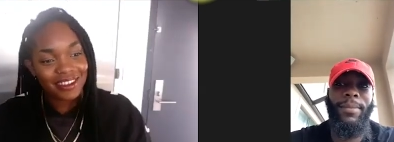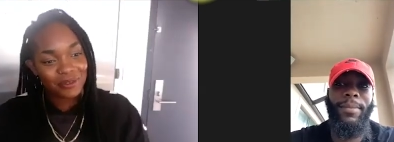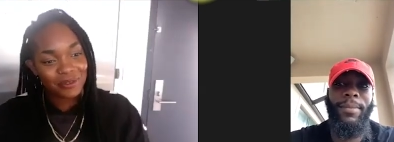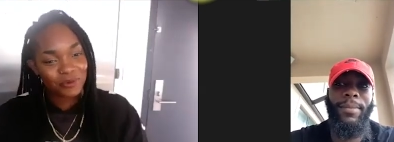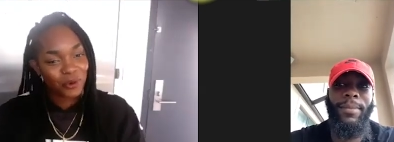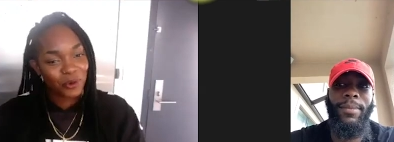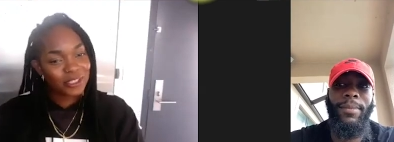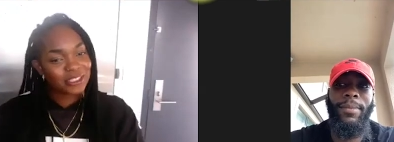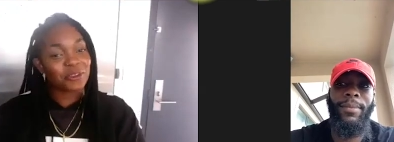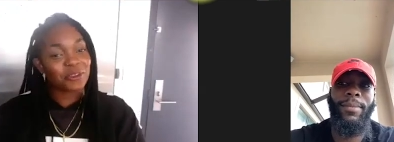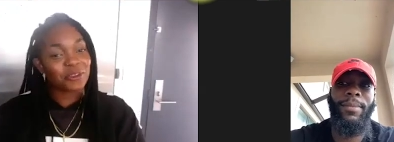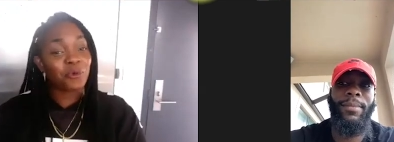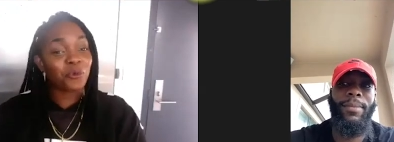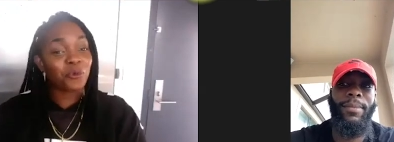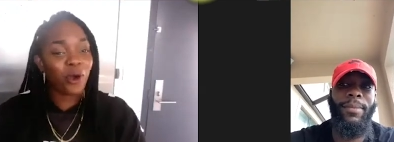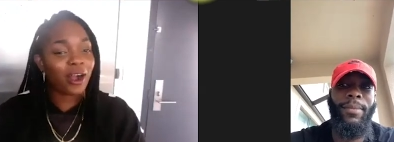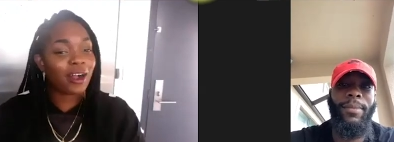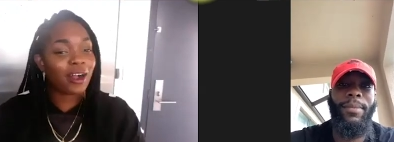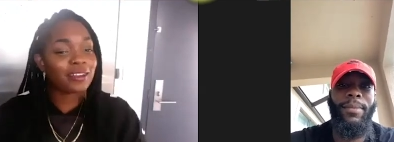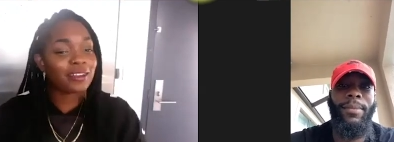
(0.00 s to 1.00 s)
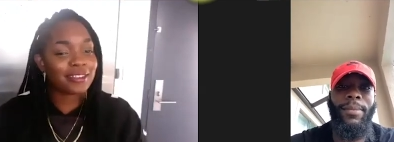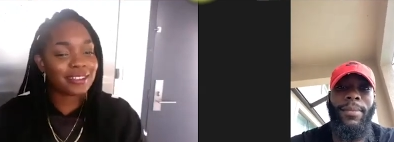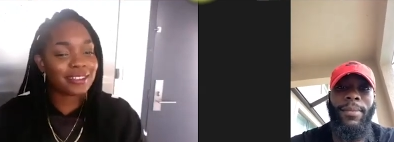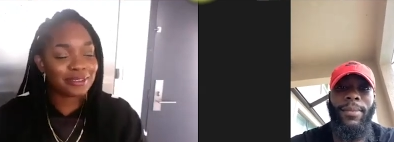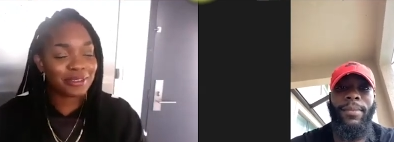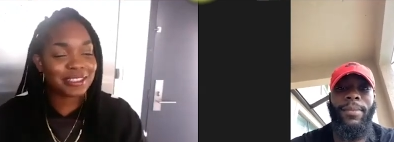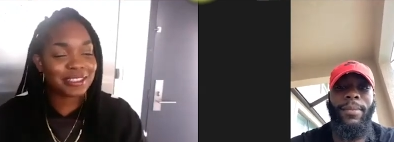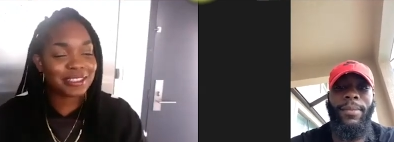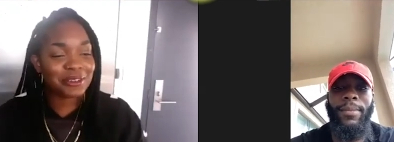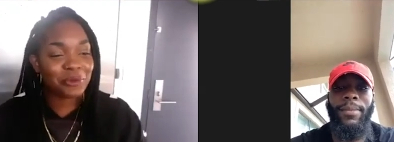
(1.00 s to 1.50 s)
Speaker 1: What's the wildest?
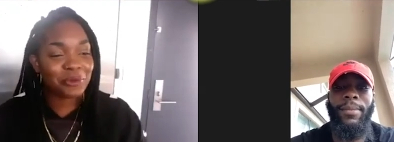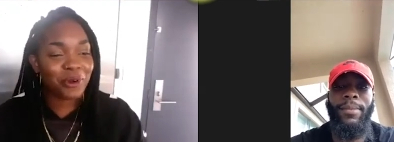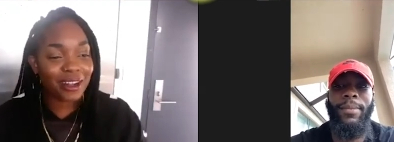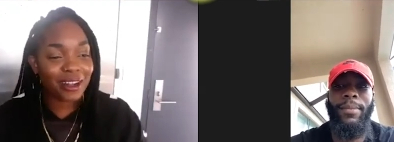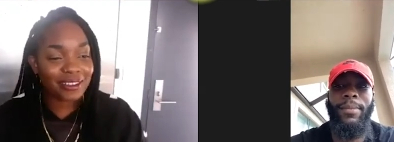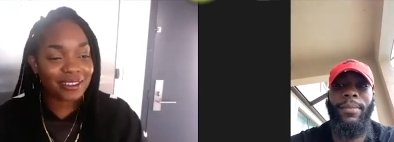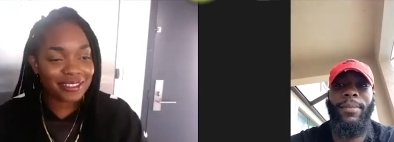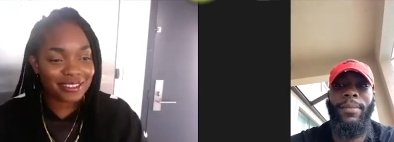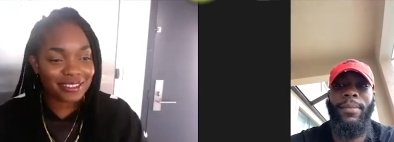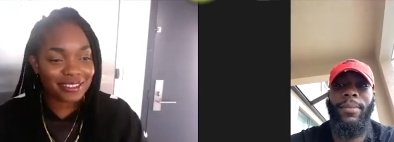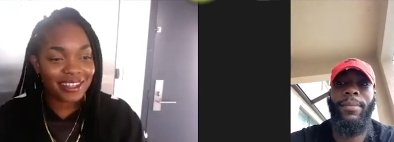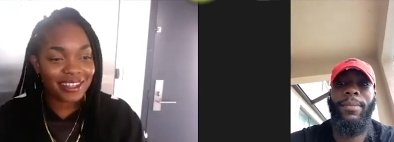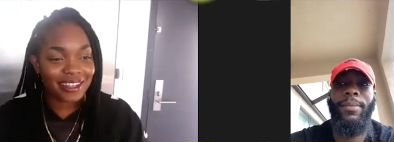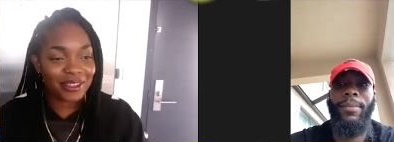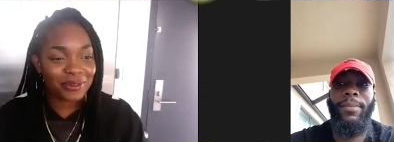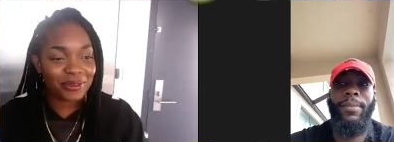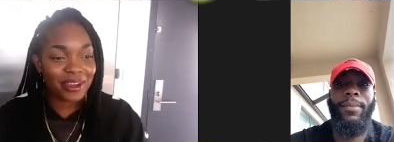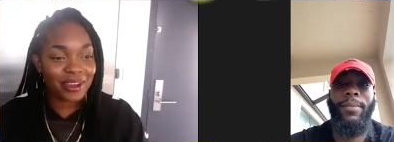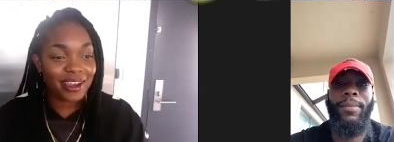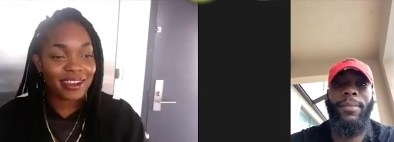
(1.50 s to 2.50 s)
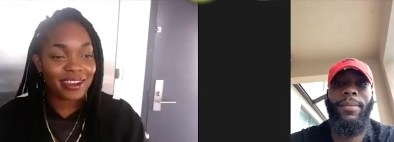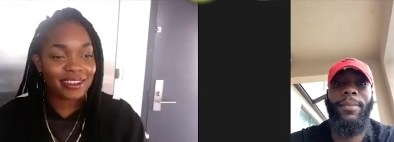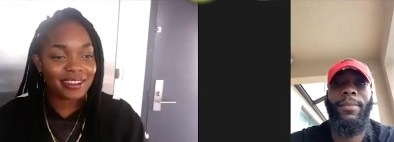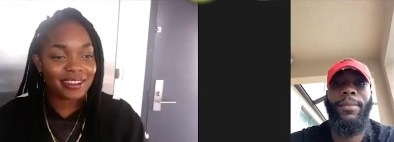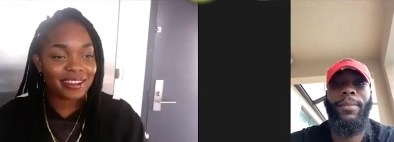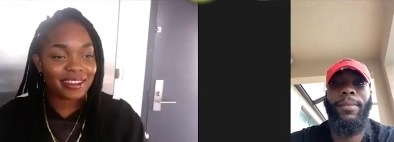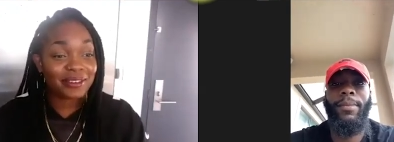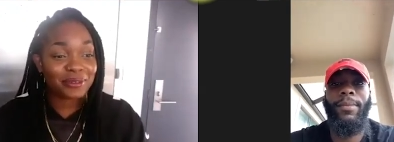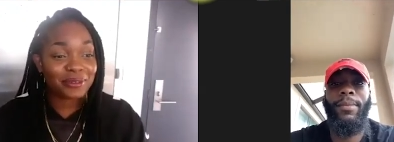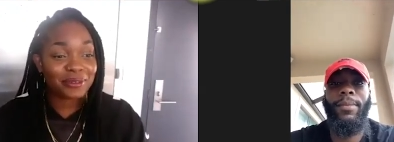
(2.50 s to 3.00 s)
What's the wildest night you had
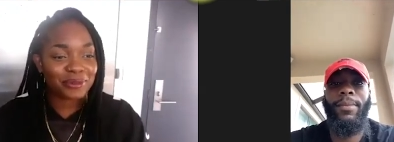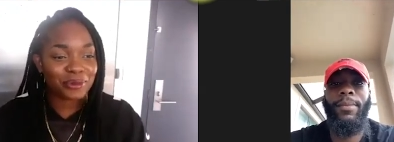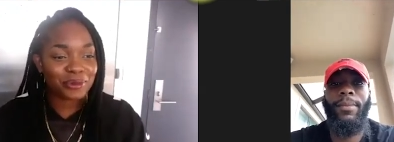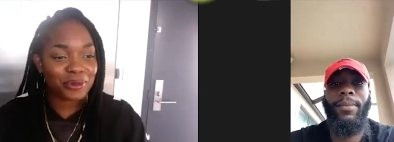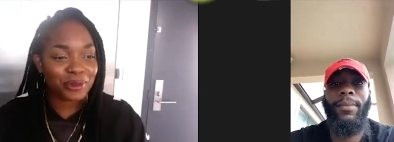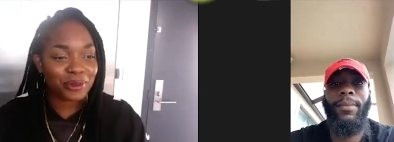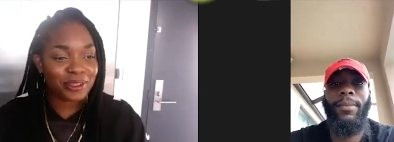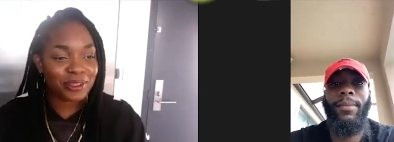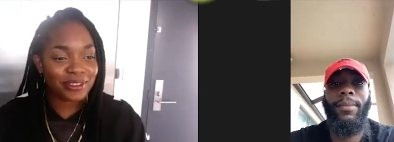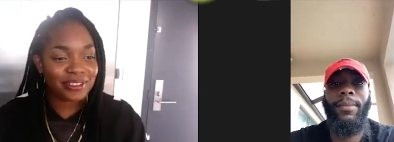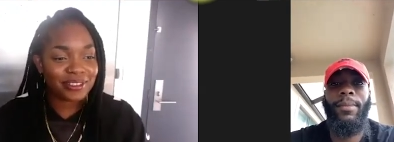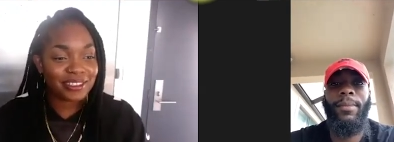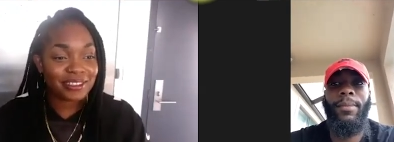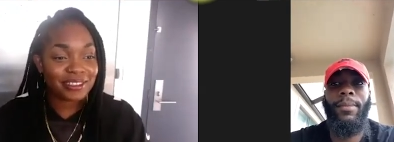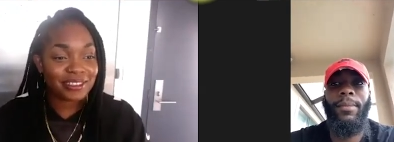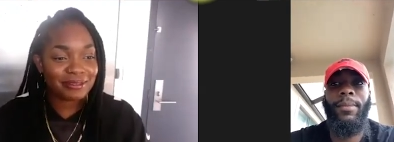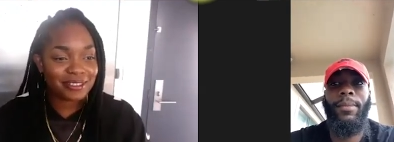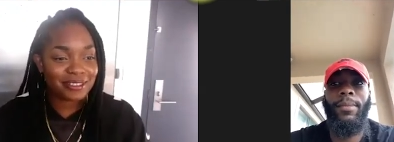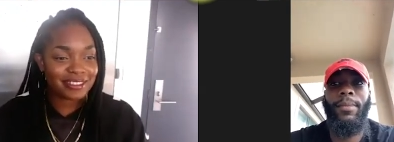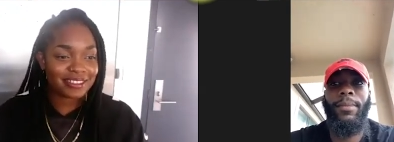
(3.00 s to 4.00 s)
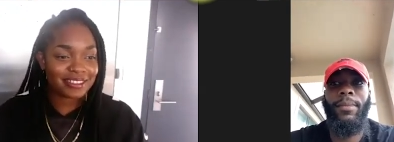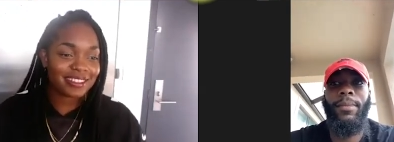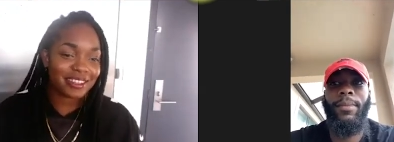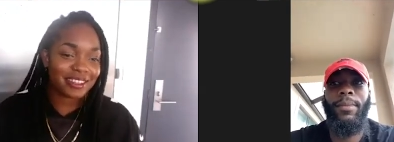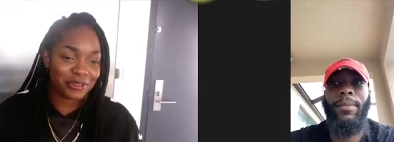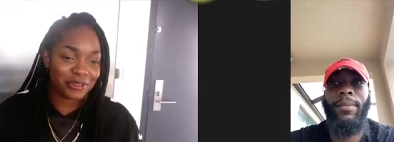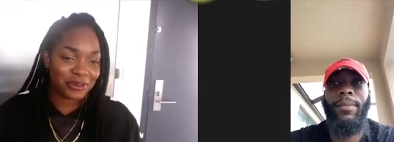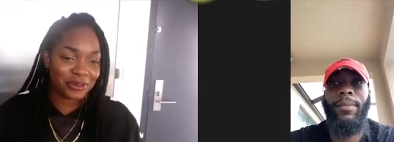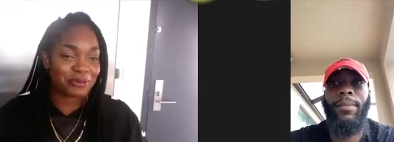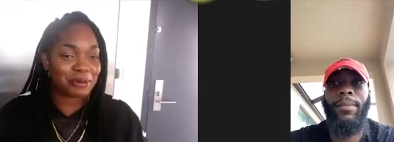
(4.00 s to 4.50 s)
like with one of your teams that
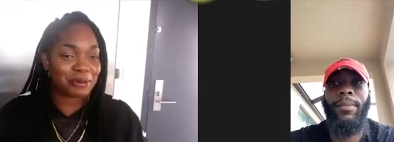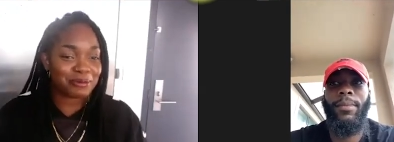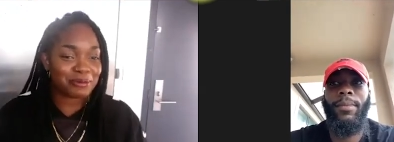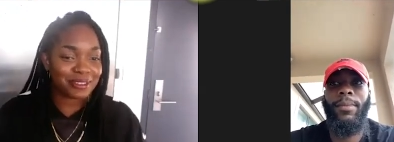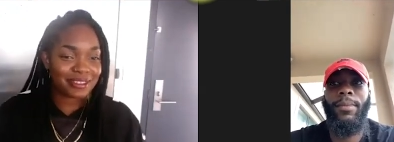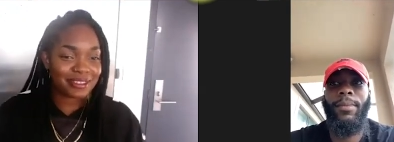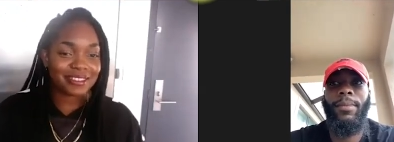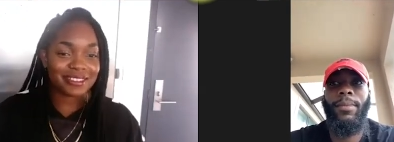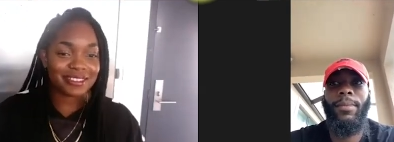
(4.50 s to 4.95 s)
you can remember?